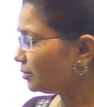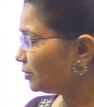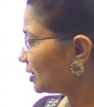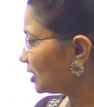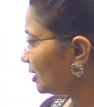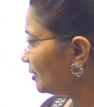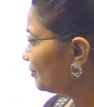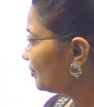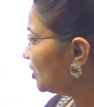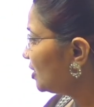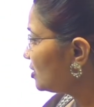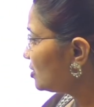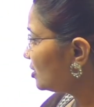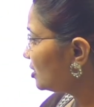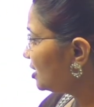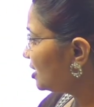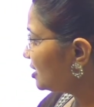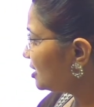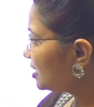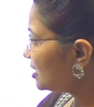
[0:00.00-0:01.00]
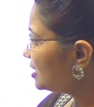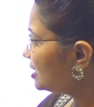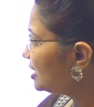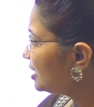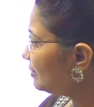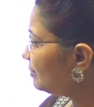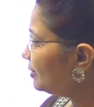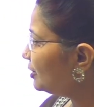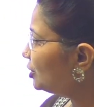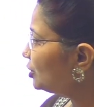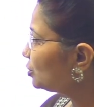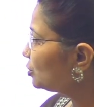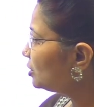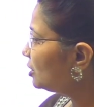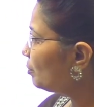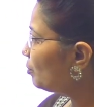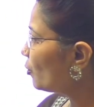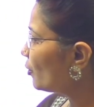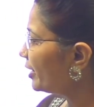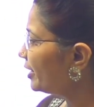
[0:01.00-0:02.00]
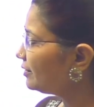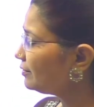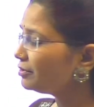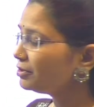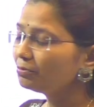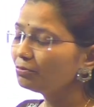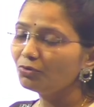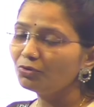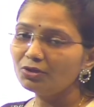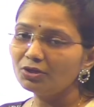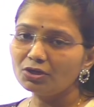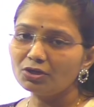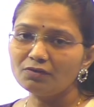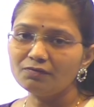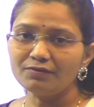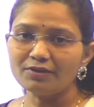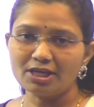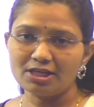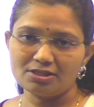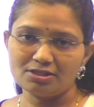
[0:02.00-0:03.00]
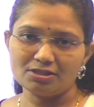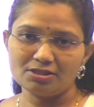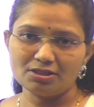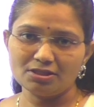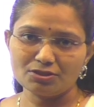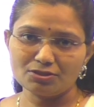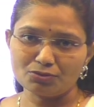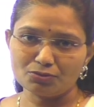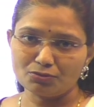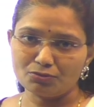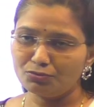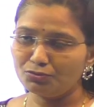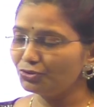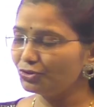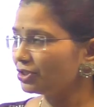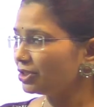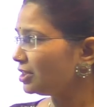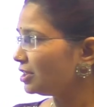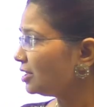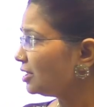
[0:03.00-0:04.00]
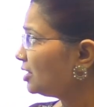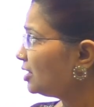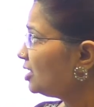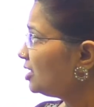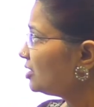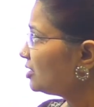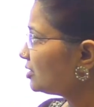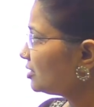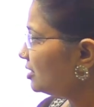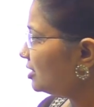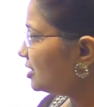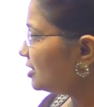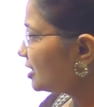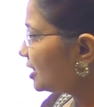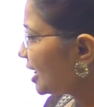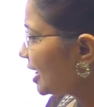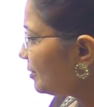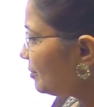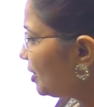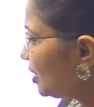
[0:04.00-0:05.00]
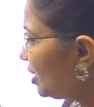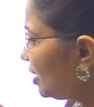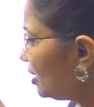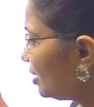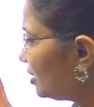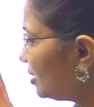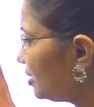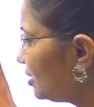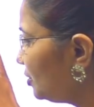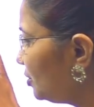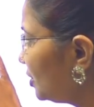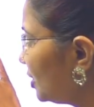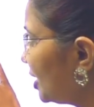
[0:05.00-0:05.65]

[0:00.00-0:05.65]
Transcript: Okay, so this is dipped into the 0.1 molar of HCl solution. So this can be you